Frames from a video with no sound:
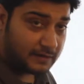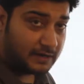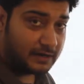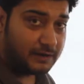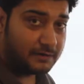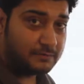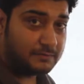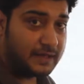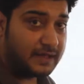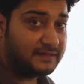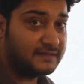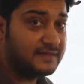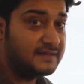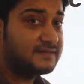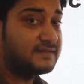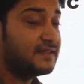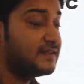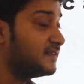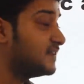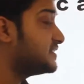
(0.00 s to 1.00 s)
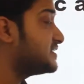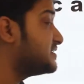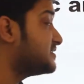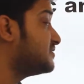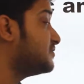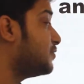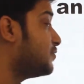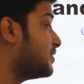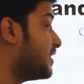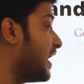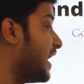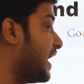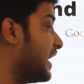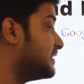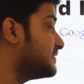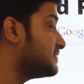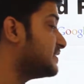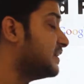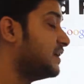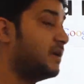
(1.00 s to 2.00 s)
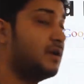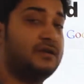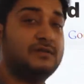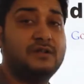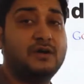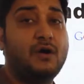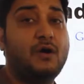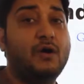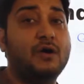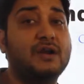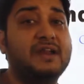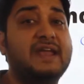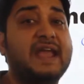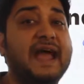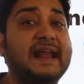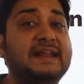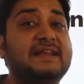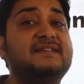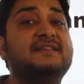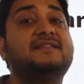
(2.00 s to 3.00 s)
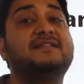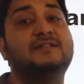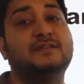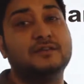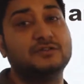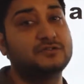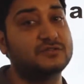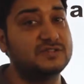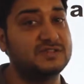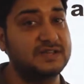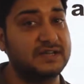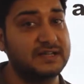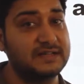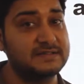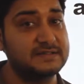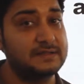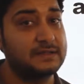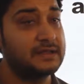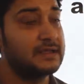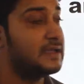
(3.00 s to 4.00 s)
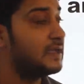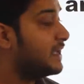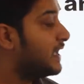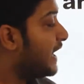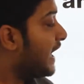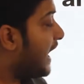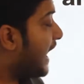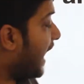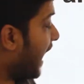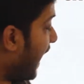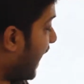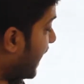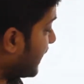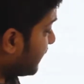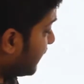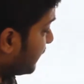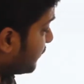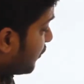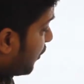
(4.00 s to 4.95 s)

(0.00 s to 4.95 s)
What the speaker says: and this is known as the organic search results. And in